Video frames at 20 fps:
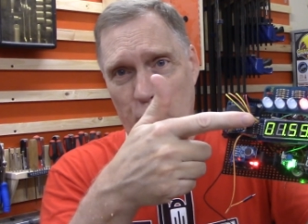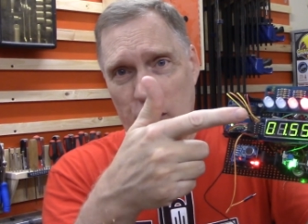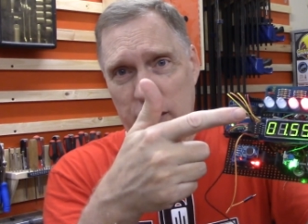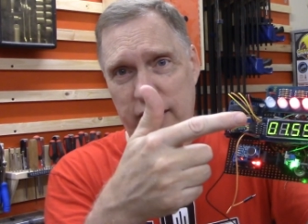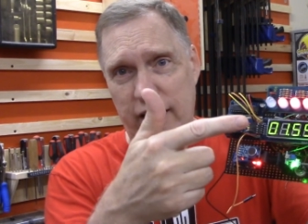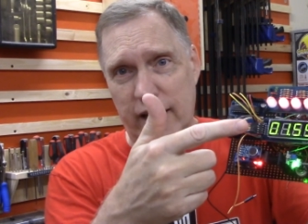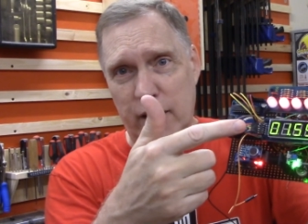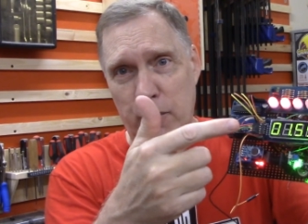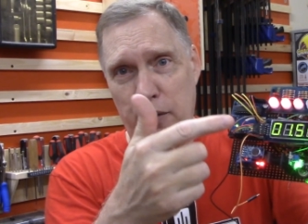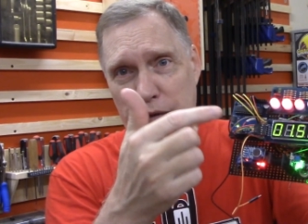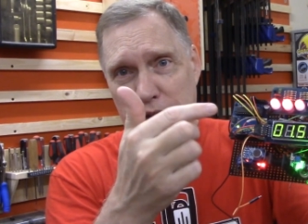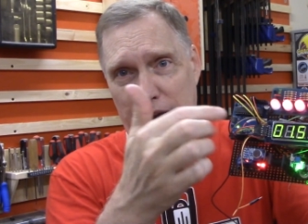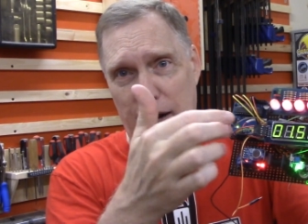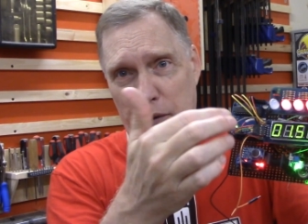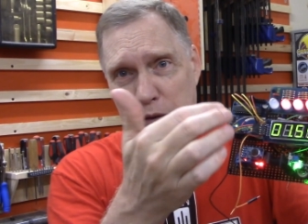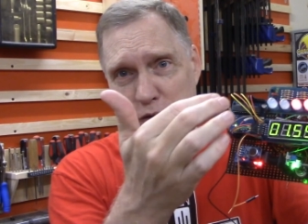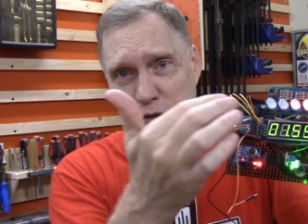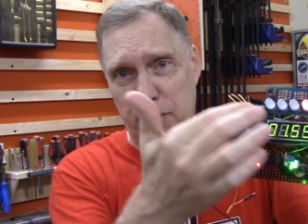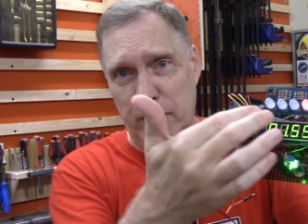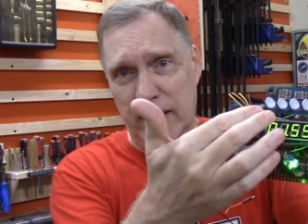working with
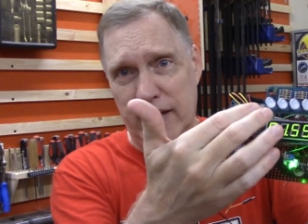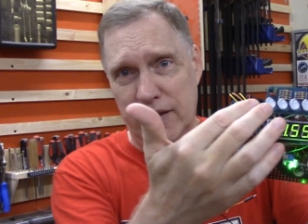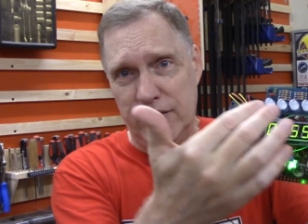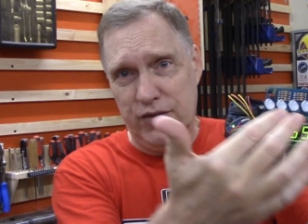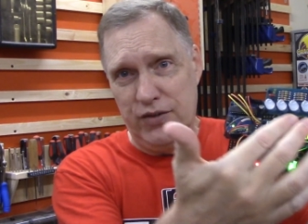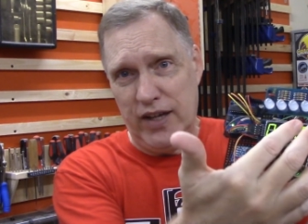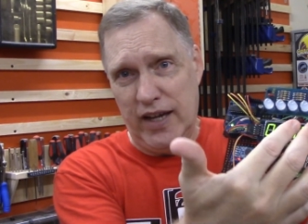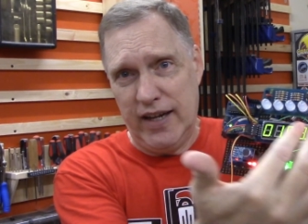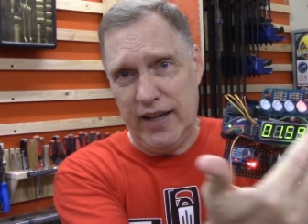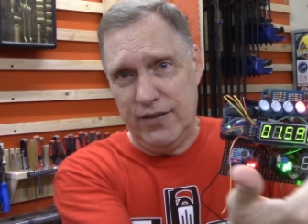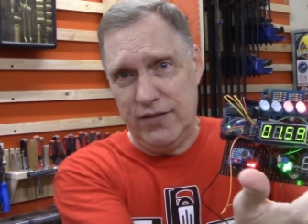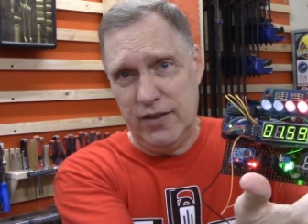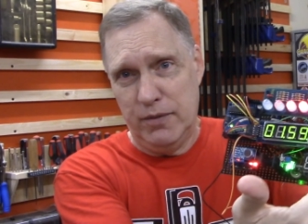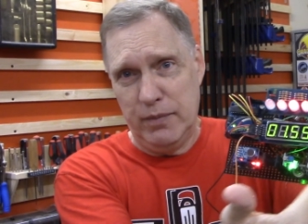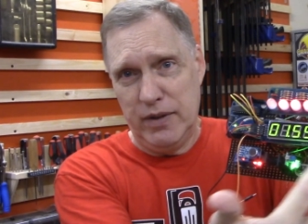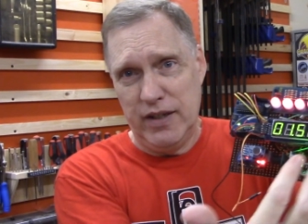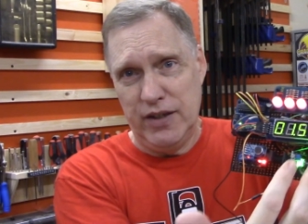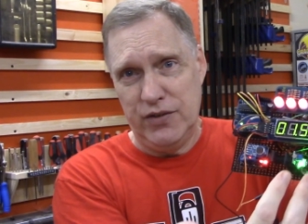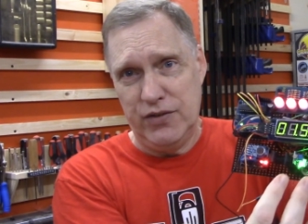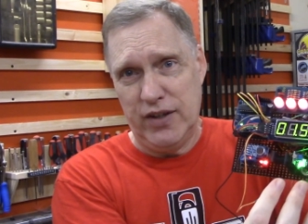hours, minutes, seconds, and
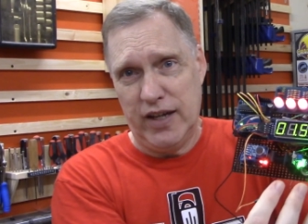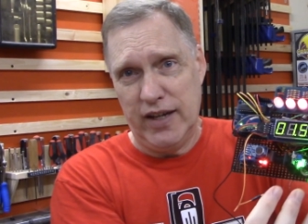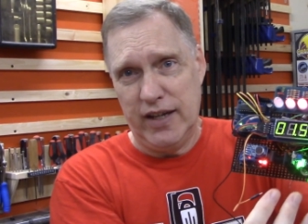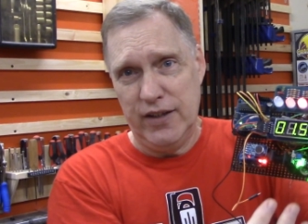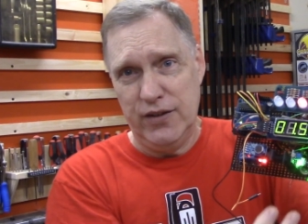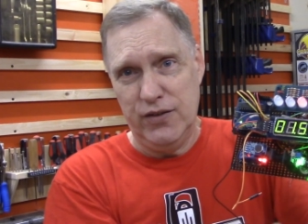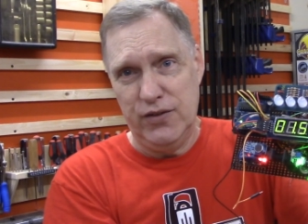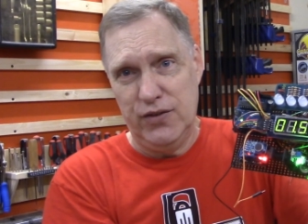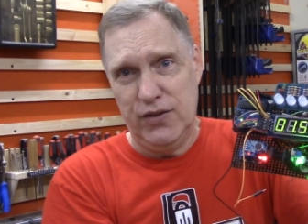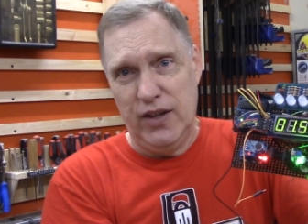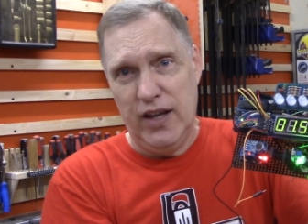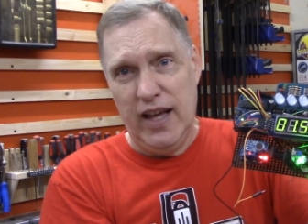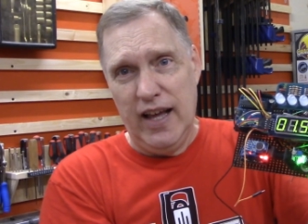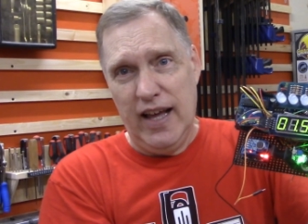milliseconds.